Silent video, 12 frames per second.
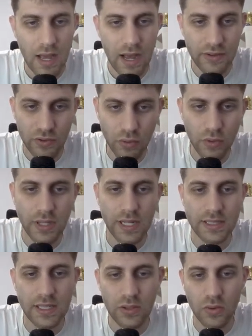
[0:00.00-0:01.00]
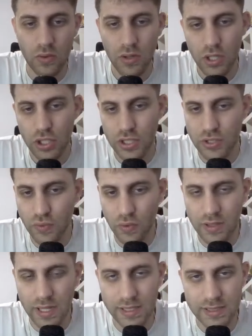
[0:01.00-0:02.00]
After rook takes d2, just
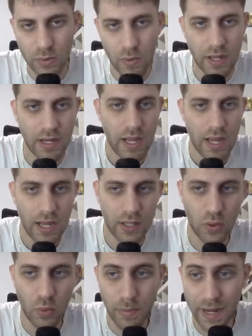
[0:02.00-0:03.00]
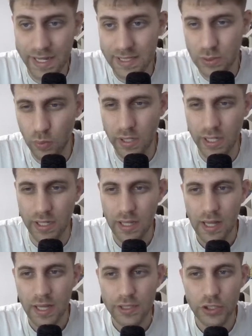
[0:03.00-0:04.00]
rook takes e1, and black is winning.
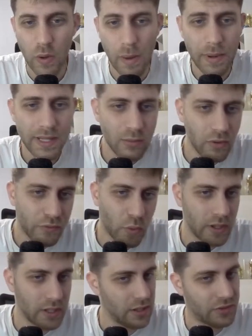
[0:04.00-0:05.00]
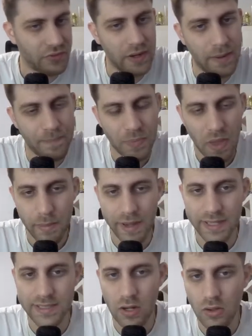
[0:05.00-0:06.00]
So I played the move queen d3,
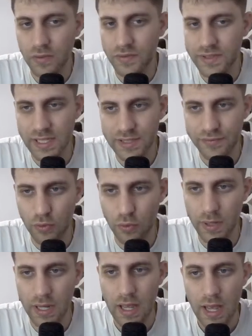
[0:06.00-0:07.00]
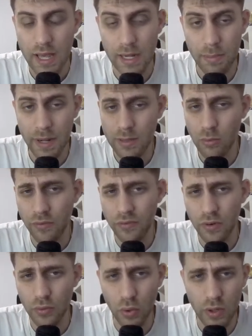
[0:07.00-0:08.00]
makes a lot of sense for me, and he played the move
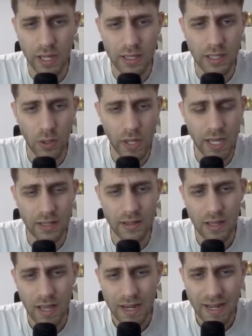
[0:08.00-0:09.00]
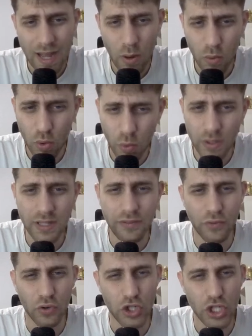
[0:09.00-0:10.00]
rook ad8, now queen
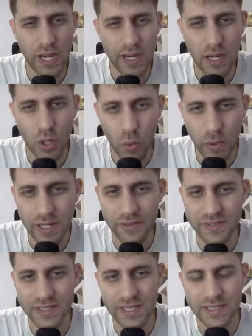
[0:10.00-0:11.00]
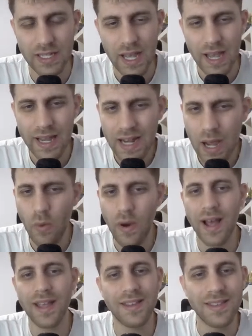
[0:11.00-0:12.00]
d4 check, queen f6, and now
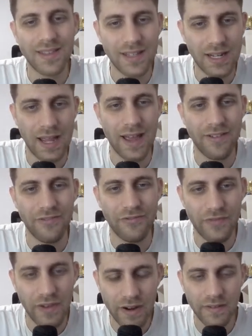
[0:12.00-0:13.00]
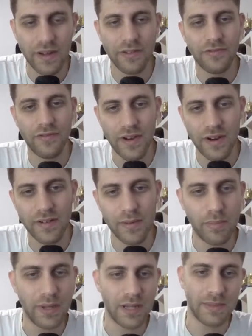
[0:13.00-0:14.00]
I did a very, very
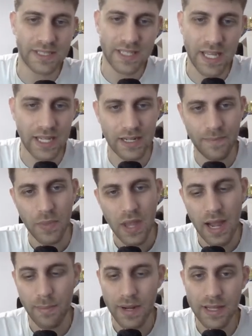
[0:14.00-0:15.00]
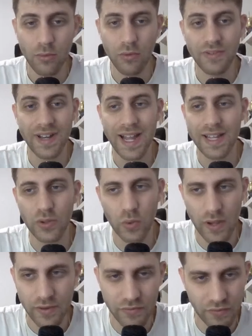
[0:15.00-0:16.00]
big mistake. I played the move knight to
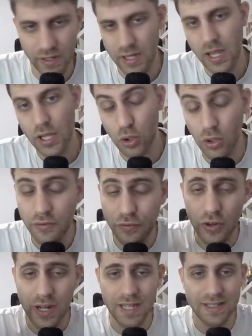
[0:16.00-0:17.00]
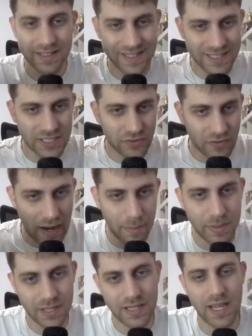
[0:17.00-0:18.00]
f3. Don't forget, this is a
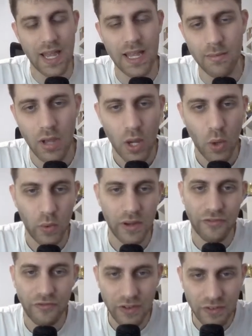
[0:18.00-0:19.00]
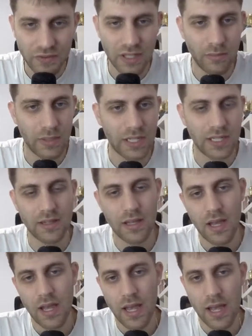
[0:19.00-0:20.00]
rapid game. We have 15 minutes
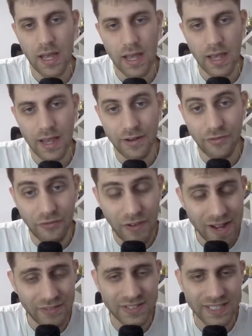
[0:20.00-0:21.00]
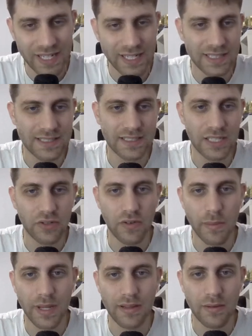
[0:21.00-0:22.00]
and 5 seconds
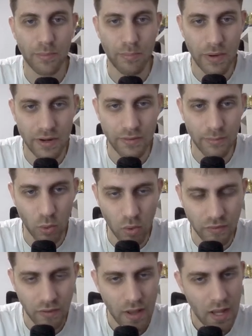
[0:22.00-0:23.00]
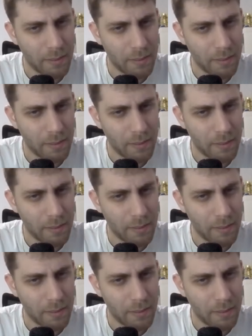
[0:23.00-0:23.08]
increment per move.